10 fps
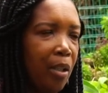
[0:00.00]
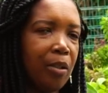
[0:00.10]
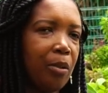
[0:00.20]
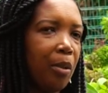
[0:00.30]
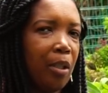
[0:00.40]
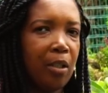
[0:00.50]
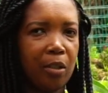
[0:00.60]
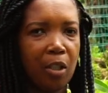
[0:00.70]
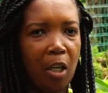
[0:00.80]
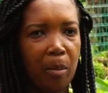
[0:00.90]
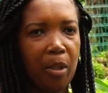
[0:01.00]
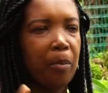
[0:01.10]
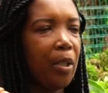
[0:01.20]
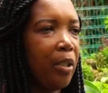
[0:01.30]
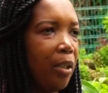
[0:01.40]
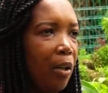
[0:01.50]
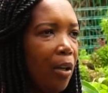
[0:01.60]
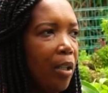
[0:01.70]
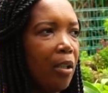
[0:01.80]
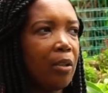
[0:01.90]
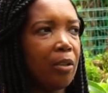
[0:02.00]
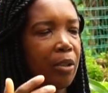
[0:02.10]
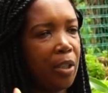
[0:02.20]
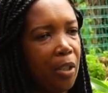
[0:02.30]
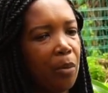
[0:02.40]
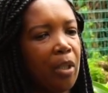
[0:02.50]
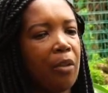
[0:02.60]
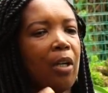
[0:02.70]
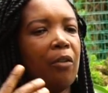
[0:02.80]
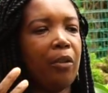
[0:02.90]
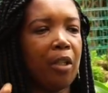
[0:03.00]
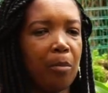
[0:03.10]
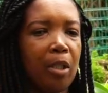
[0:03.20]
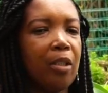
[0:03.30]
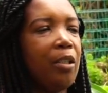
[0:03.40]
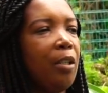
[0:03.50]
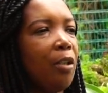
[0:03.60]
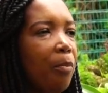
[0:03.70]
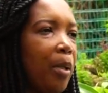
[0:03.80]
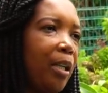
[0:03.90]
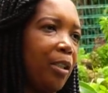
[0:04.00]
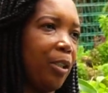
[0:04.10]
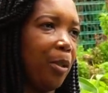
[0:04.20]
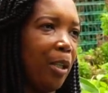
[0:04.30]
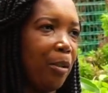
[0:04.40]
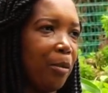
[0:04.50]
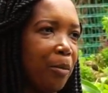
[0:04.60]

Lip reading: So they can just come in, place their order, or see whatever availability of plants we have.